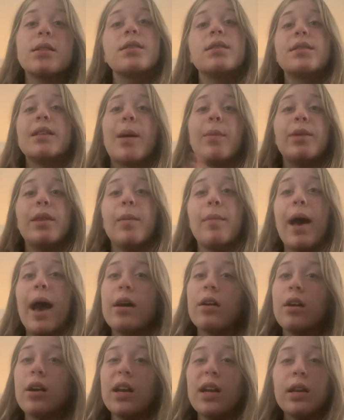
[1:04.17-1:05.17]
step in the
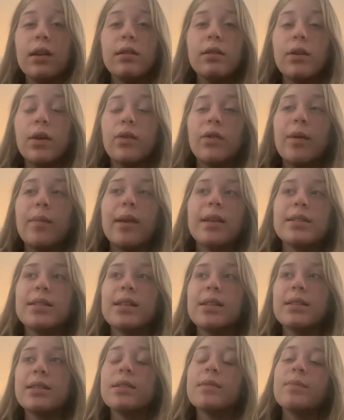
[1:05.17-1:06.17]
pattern, if that makes
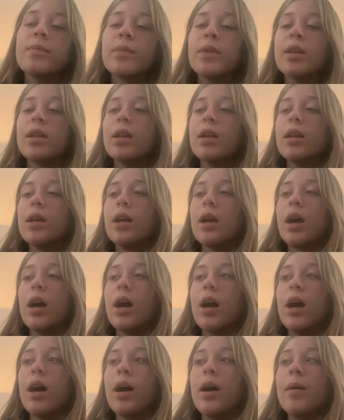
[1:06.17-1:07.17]
sense.
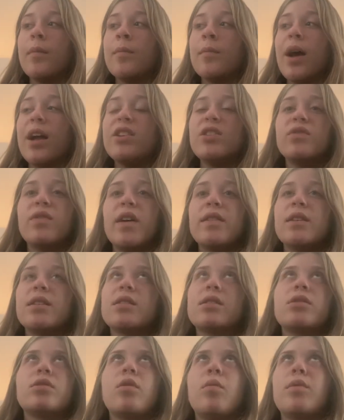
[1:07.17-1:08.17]
I just find this
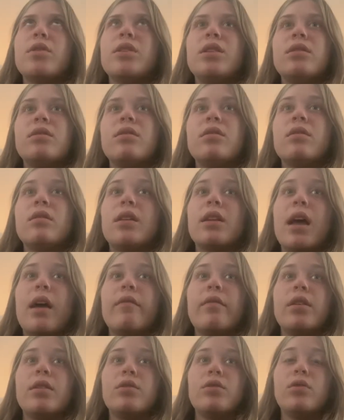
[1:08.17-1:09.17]
so much easier than
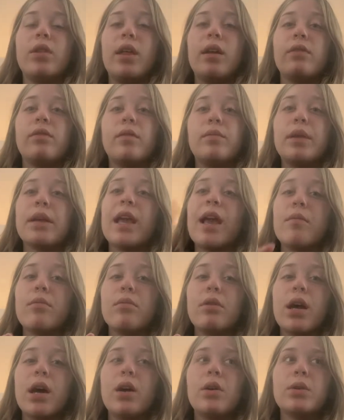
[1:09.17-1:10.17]
having to like flip the camera
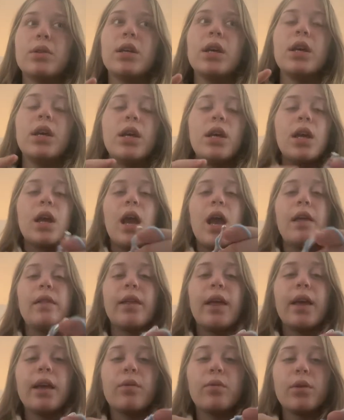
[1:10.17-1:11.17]
around and
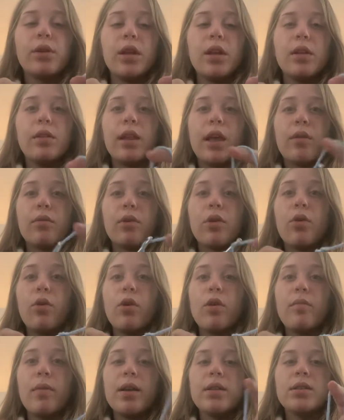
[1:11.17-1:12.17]
like really like
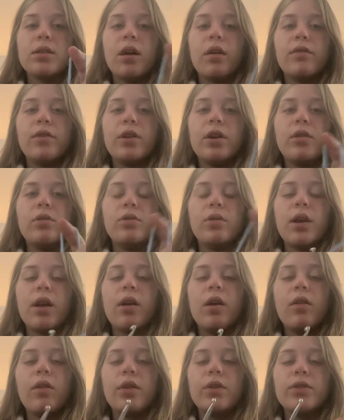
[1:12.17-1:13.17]
record myself, doing
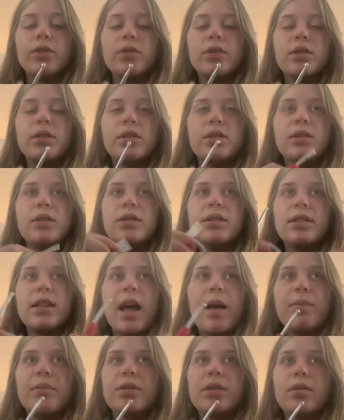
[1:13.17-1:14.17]
all those
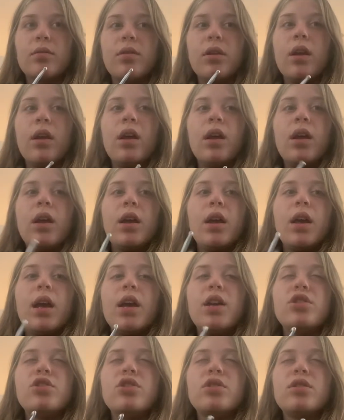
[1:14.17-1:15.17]
steps, and
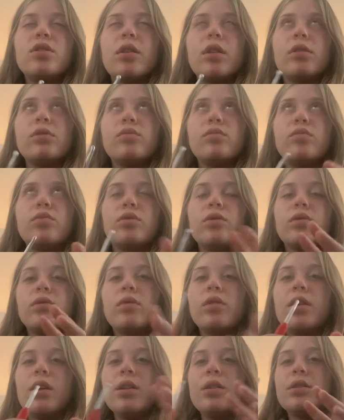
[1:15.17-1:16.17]

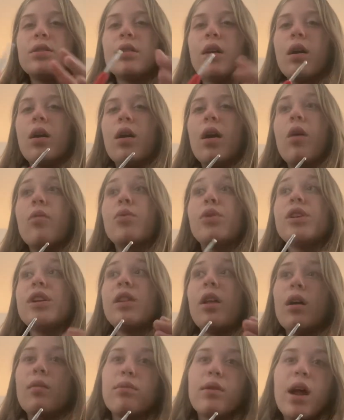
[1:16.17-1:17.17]
it's a really
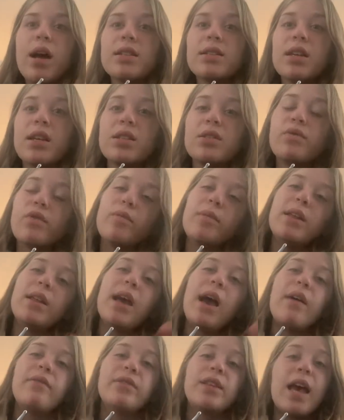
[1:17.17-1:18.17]
long process for me to
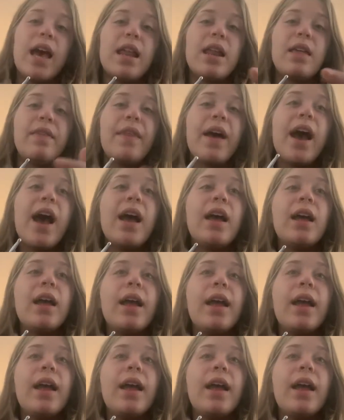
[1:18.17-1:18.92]
have to edit that.